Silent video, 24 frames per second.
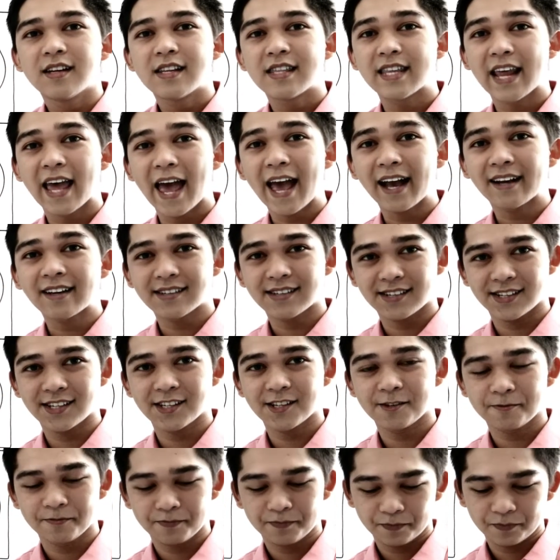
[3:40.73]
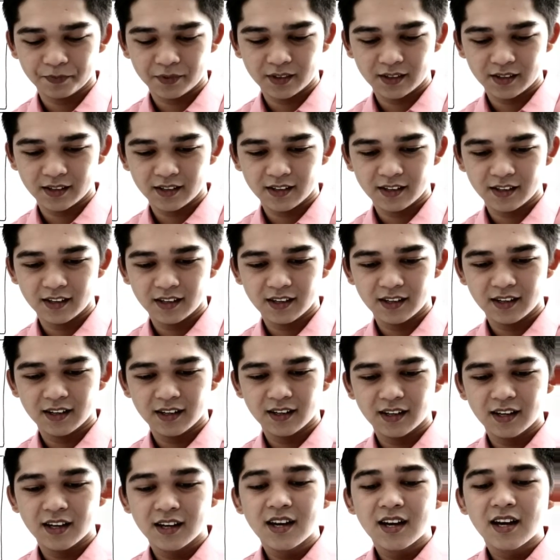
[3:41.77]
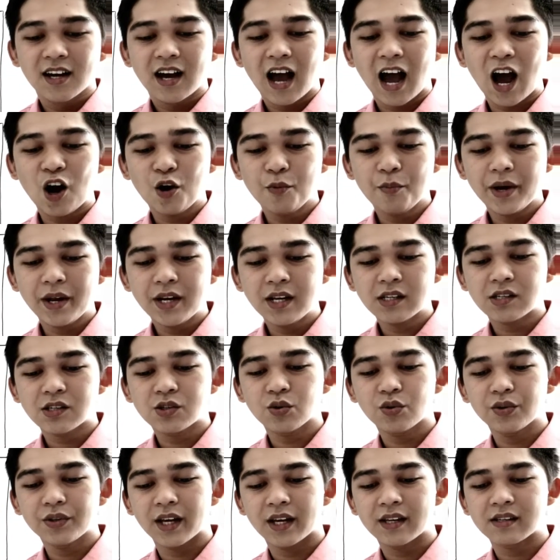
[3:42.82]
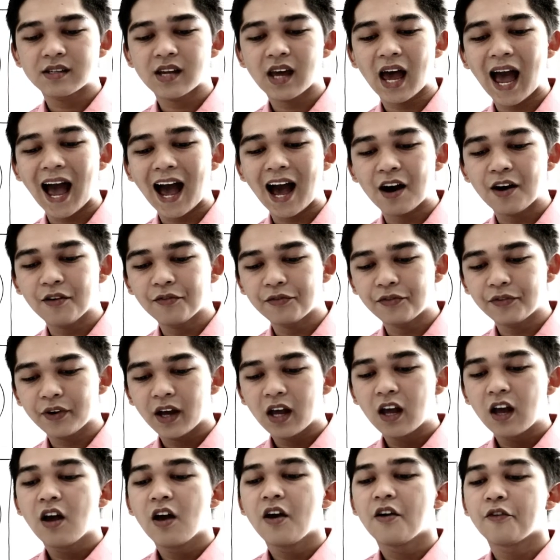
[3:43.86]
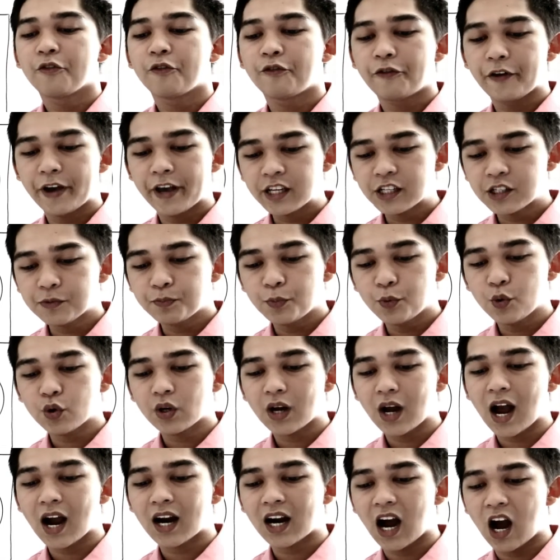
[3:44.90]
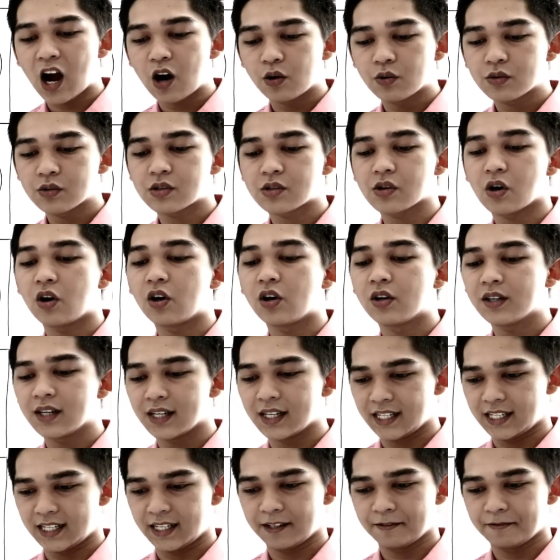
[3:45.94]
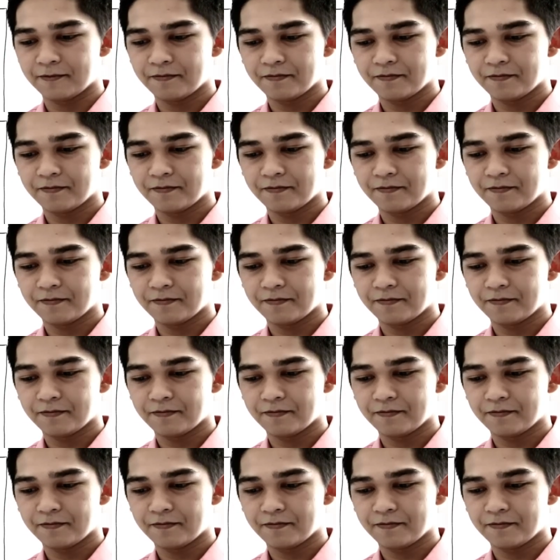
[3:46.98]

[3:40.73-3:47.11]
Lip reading: Next, how many students have Facebook accounts only?